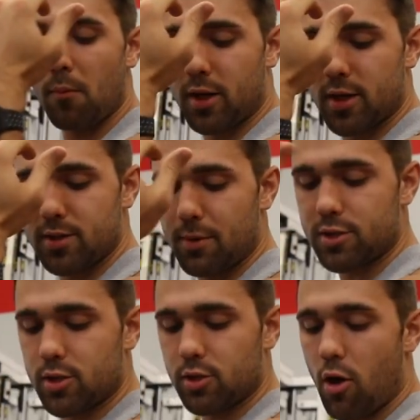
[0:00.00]
Because the
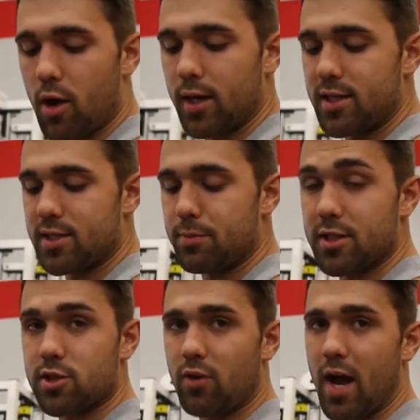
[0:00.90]
muscle is long, it needs to be
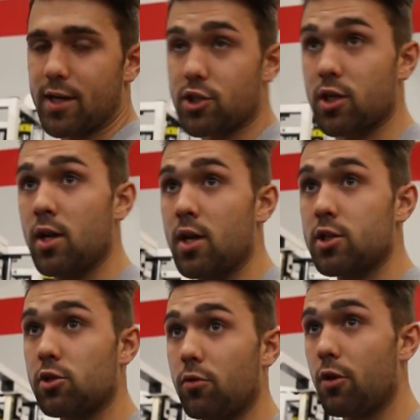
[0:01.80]
stretched.
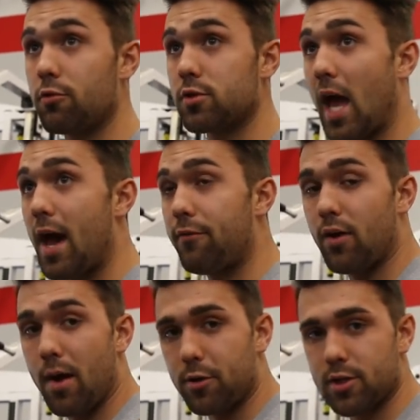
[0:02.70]
So those half
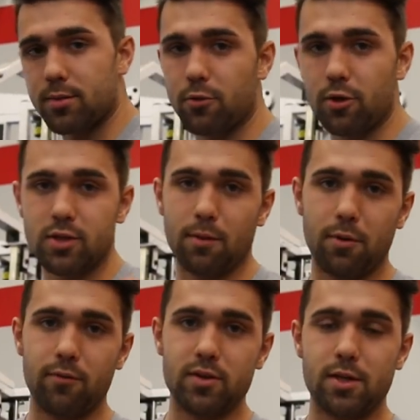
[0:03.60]
reppers, and we're using a
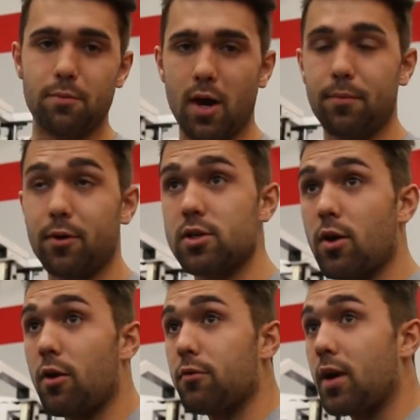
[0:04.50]
PVC pipe here
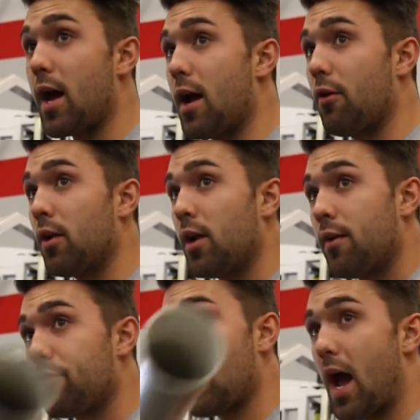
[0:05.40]
so I don't die out.
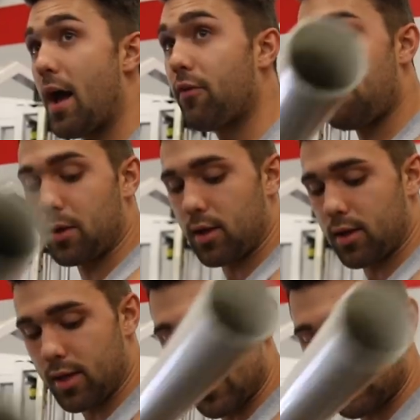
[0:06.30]
If you're half repping
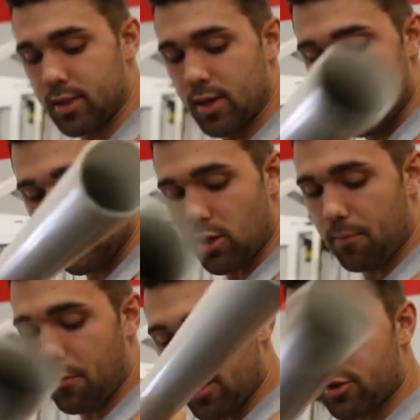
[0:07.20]
like this, see,
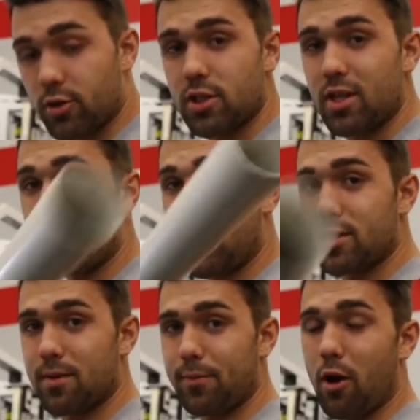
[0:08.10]
I'm not stretching that
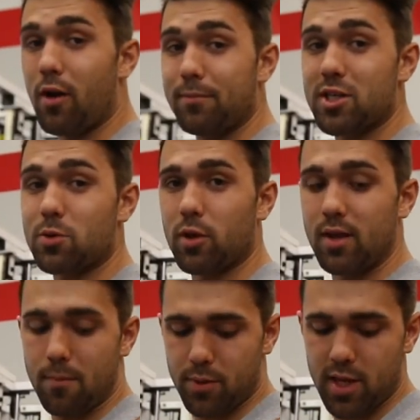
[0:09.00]
bicep at all, I'm just
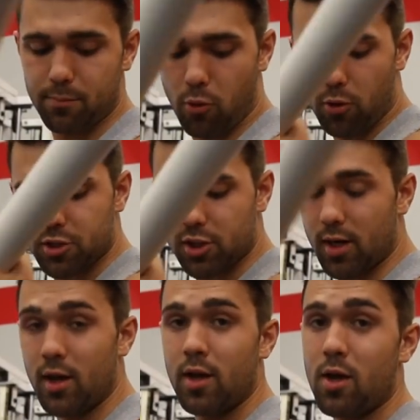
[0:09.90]
working that peak portion,
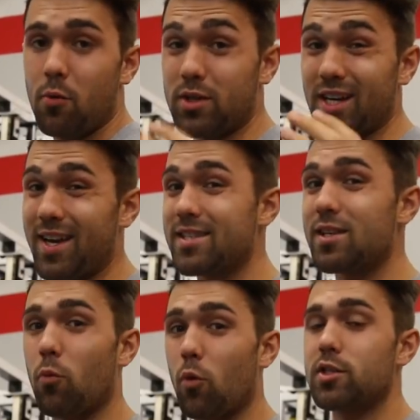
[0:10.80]
which
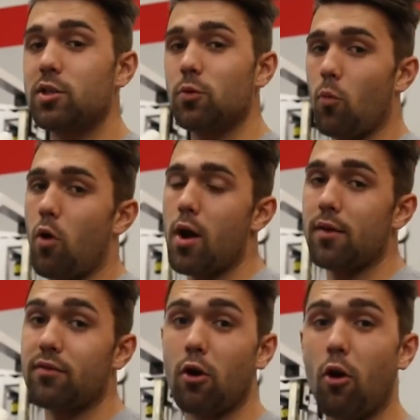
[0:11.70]
isn't what you want.
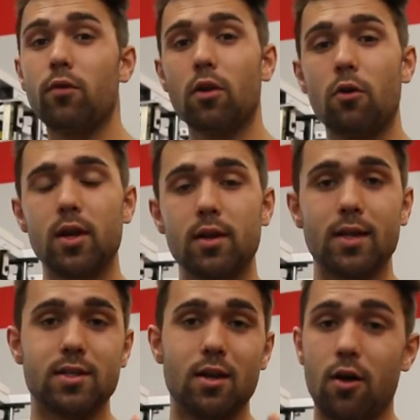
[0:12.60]
If you're overloading,
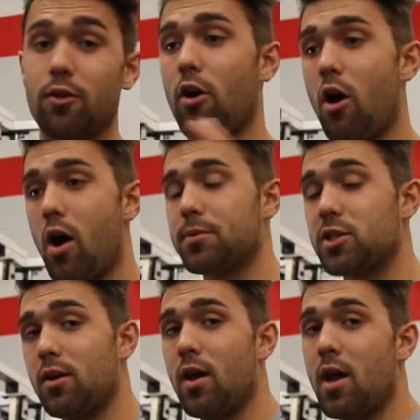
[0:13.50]
that's another
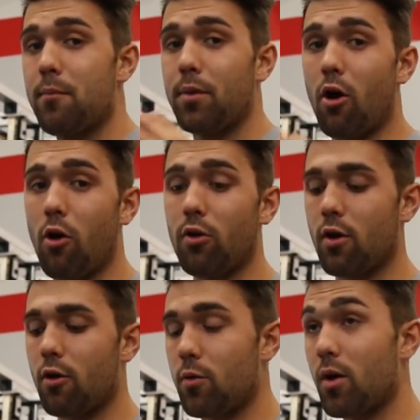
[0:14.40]
option, but all in
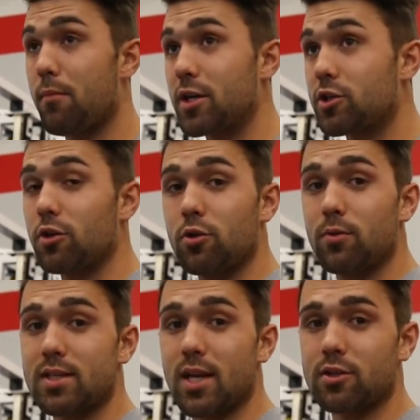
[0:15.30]
all, you wanna make sure you're
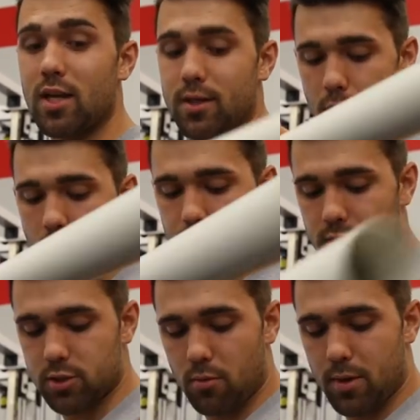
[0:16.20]
doing this exercise
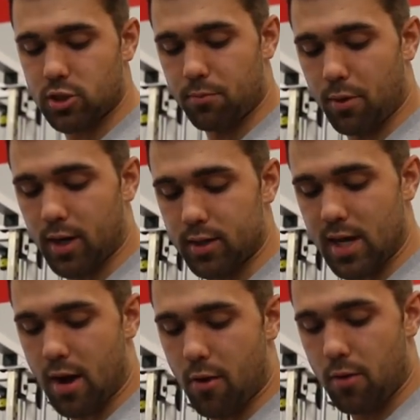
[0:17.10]
properly. So you wanna make sure you bring it
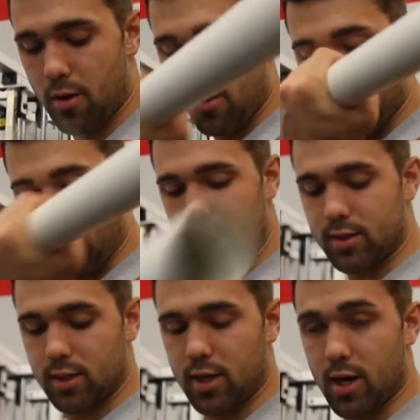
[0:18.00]
down, right,
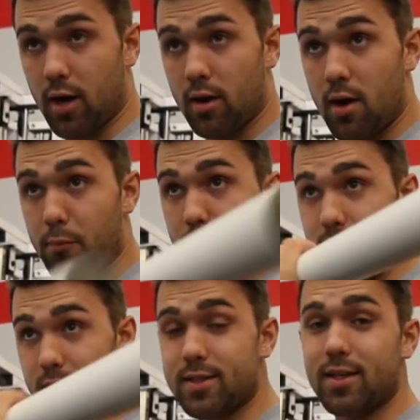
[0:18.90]
to here. But
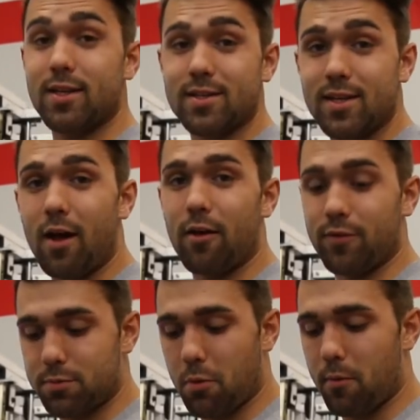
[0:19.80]
this in
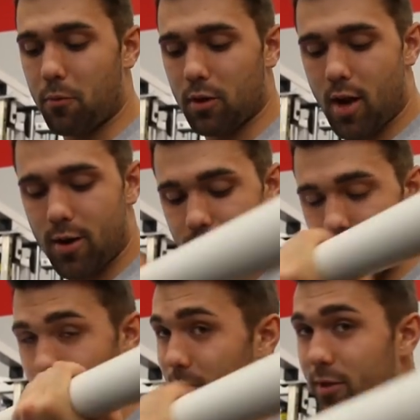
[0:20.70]
itself is probably what a lot of you are
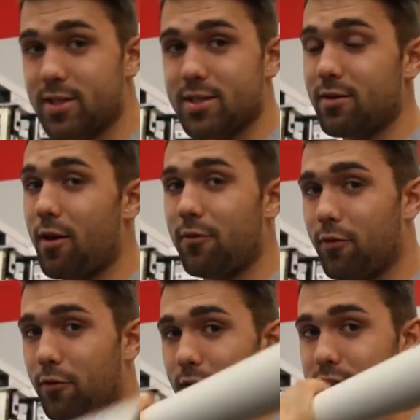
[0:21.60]
doing, but this is not a
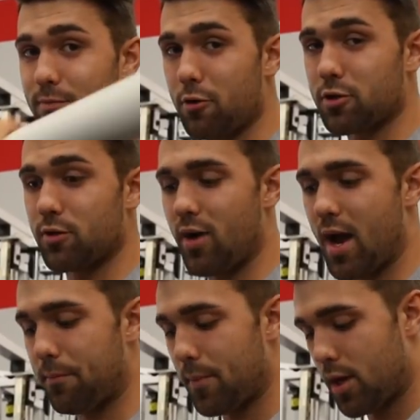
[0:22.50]
full range of motion rep.